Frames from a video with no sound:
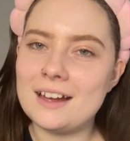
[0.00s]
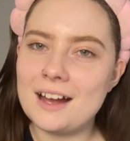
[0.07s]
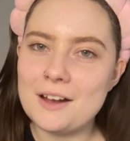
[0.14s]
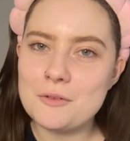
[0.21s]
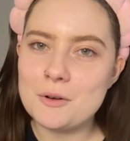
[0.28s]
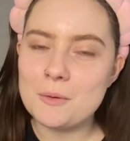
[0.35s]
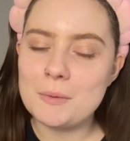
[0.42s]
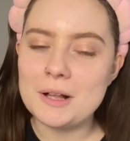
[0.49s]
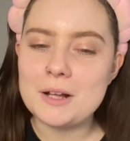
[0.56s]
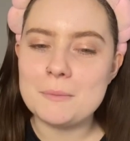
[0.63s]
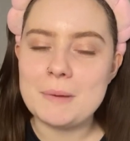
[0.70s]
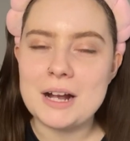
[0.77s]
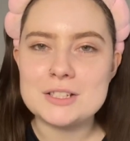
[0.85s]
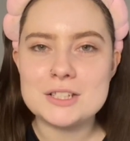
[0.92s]
Hi everyone, welcome
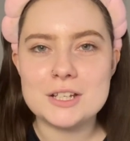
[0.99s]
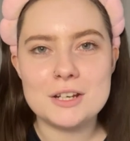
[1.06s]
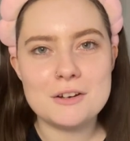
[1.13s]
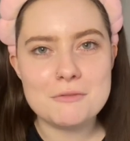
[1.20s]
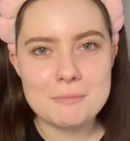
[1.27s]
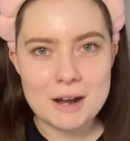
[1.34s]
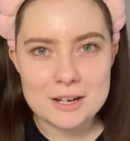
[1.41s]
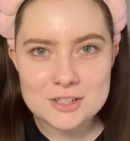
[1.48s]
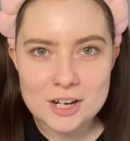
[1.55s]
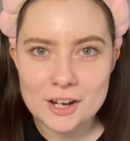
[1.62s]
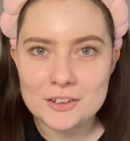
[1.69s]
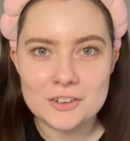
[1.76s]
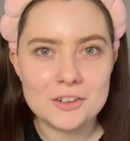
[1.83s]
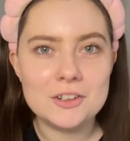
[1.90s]
back to my
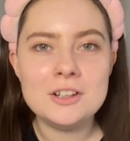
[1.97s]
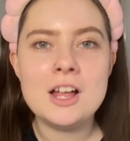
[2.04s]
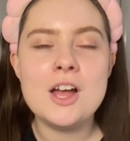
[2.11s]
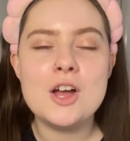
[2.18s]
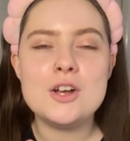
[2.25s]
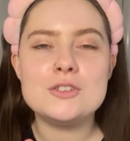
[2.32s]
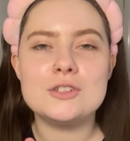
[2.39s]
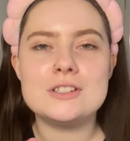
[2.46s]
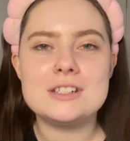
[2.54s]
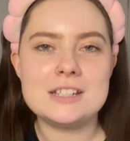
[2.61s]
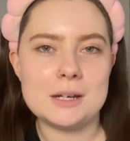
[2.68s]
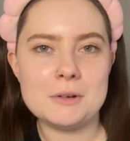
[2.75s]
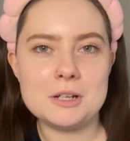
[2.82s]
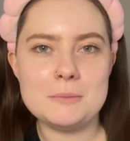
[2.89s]
channel. So
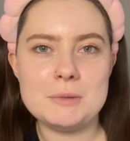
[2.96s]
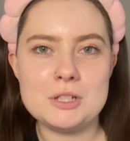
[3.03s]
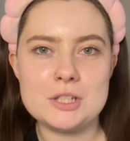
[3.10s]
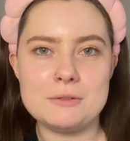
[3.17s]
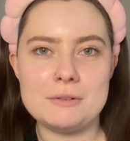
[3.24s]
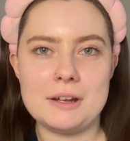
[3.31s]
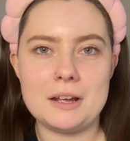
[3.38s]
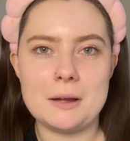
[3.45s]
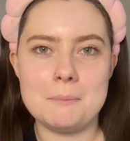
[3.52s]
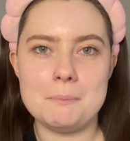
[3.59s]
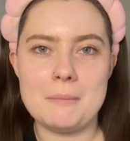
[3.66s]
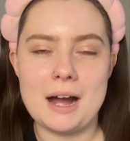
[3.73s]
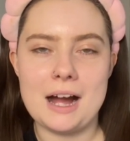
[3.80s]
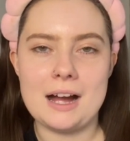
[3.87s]
today I'm going to be doing
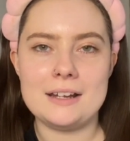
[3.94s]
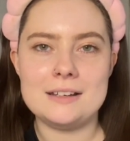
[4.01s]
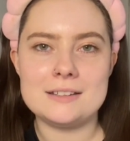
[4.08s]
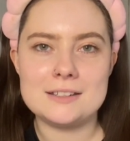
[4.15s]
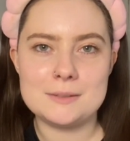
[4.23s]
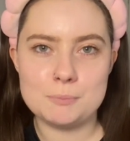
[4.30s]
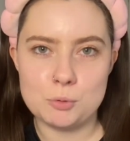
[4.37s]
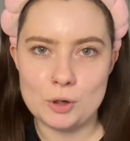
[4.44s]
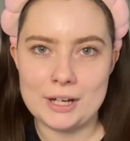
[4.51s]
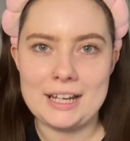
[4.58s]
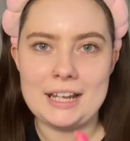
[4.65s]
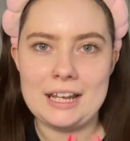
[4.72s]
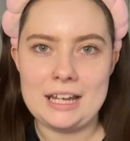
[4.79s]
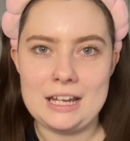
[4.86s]
my
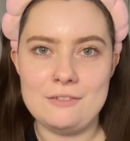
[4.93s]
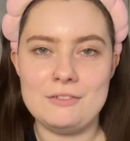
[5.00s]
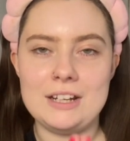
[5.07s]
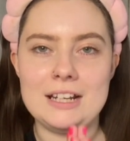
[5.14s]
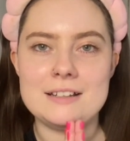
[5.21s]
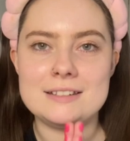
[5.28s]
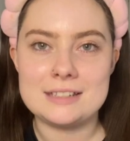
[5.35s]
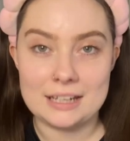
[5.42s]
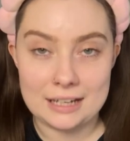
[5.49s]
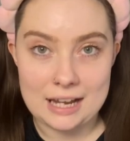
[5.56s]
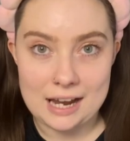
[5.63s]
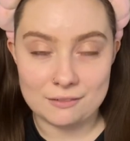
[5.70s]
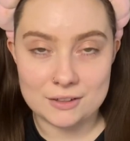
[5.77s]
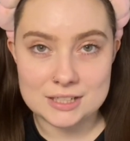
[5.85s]
spring evening
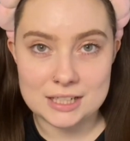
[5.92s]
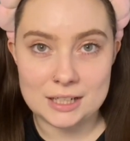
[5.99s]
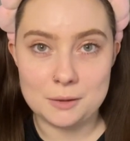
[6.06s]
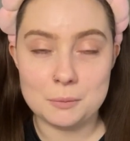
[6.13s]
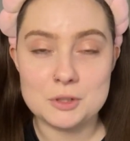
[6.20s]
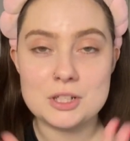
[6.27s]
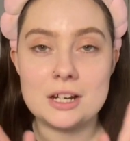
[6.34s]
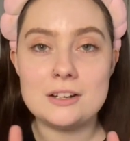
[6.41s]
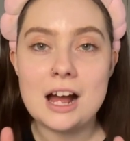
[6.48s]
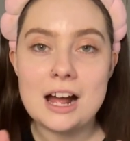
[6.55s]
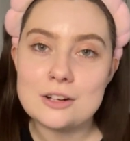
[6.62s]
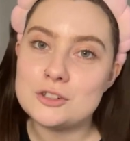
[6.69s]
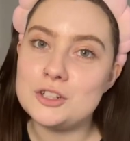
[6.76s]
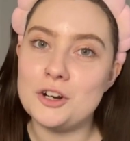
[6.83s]
skincare routine, which I'd
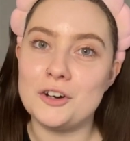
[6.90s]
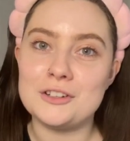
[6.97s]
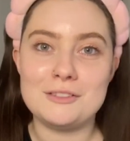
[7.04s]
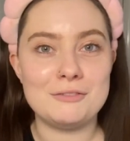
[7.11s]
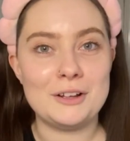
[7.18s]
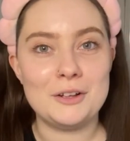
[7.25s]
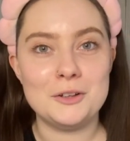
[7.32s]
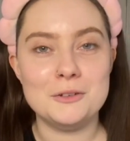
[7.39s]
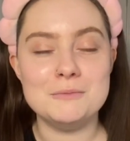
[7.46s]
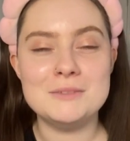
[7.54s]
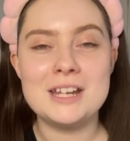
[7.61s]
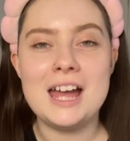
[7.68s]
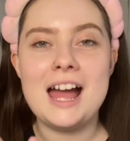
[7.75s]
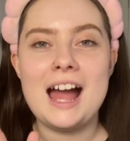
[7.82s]
actually already filmed
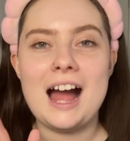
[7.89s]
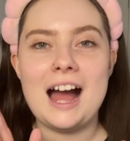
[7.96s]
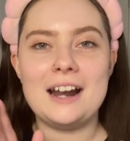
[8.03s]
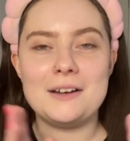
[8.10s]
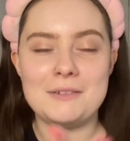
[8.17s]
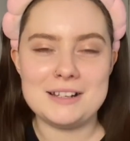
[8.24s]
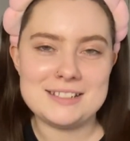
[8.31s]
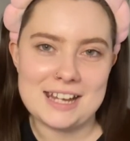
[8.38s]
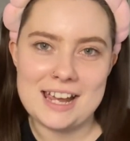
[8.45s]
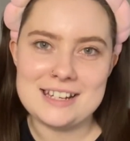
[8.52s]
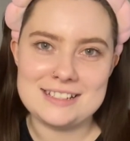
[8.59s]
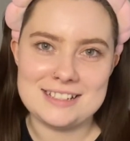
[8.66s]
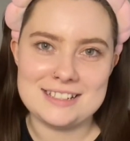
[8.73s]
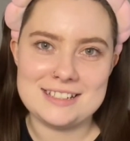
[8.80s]
and I went to
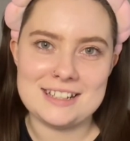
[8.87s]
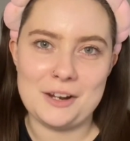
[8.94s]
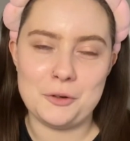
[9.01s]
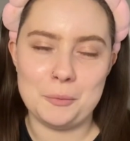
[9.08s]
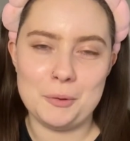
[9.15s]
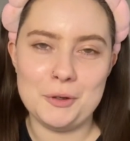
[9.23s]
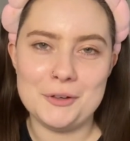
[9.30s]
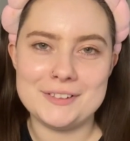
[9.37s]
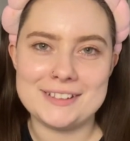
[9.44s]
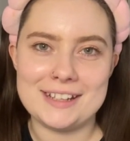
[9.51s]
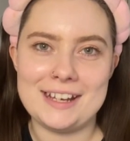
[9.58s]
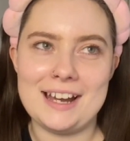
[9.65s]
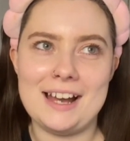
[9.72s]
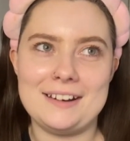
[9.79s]
edit and upload
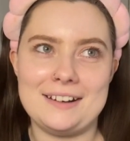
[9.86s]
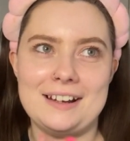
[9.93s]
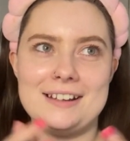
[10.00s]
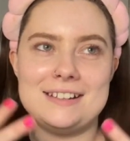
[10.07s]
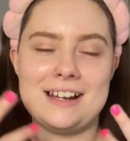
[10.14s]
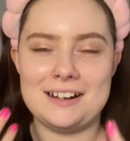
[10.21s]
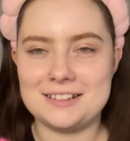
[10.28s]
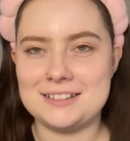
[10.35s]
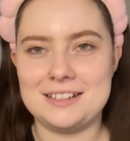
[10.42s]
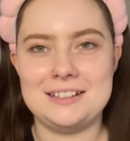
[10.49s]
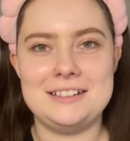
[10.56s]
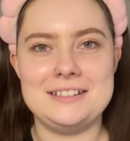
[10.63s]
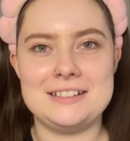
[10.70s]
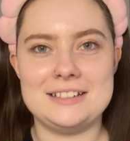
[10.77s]
it and I'd
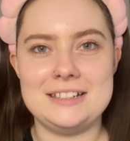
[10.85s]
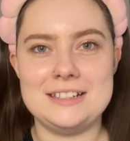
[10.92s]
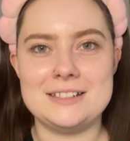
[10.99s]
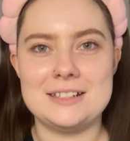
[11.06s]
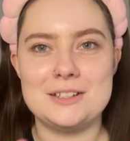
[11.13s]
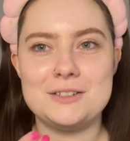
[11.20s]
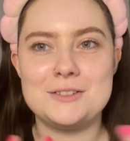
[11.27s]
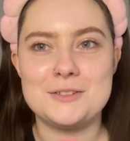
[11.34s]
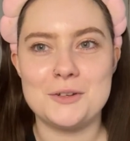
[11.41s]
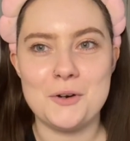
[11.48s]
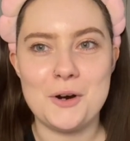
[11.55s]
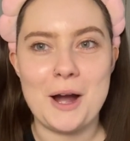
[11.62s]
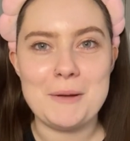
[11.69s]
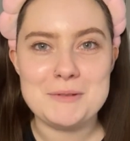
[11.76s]
accidentally deleted it.
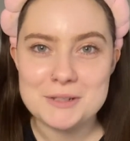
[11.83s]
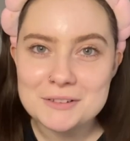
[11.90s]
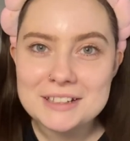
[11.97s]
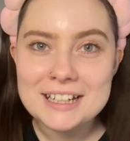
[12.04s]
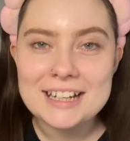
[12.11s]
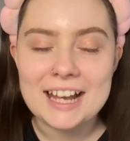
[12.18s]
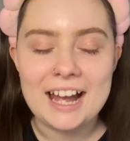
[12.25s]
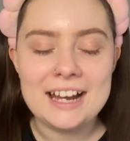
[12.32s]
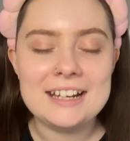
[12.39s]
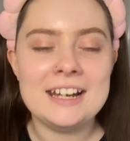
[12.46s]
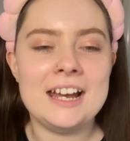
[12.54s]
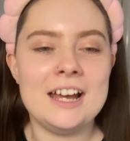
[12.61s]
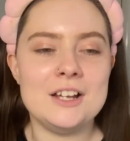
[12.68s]
So I'm doing it again.